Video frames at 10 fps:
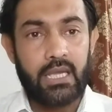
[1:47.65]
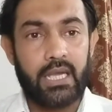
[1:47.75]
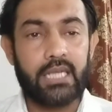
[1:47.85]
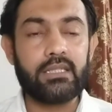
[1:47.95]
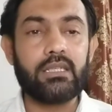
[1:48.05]

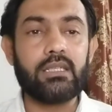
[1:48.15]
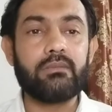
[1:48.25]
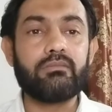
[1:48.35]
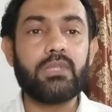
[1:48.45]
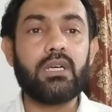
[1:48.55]
and
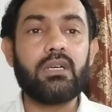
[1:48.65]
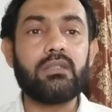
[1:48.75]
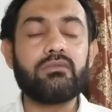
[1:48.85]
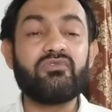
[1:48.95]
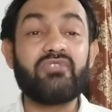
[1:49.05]

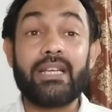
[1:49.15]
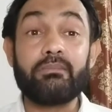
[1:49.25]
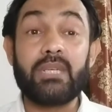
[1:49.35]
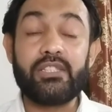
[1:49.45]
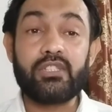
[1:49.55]
when
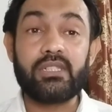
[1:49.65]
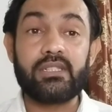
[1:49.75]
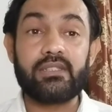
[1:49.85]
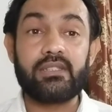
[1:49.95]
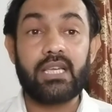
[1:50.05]

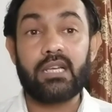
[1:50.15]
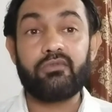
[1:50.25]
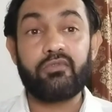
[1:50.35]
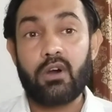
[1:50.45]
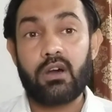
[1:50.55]
blisters they are
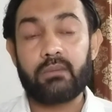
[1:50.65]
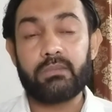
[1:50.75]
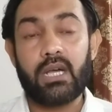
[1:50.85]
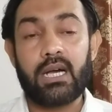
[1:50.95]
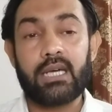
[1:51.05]

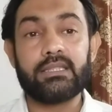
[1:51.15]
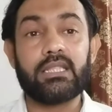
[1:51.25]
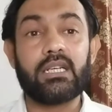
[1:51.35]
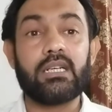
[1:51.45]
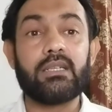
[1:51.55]
formed
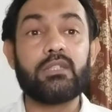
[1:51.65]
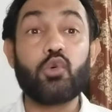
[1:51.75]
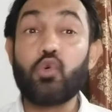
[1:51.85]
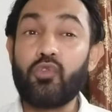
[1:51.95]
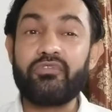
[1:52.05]
on the
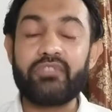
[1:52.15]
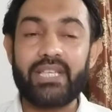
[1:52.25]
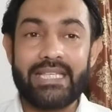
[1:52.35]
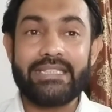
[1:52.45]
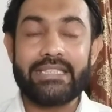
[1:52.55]
hoof
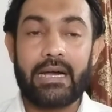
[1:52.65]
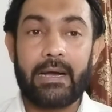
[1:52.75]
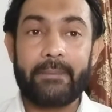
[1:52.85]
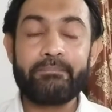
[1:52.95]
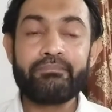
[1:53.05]
area,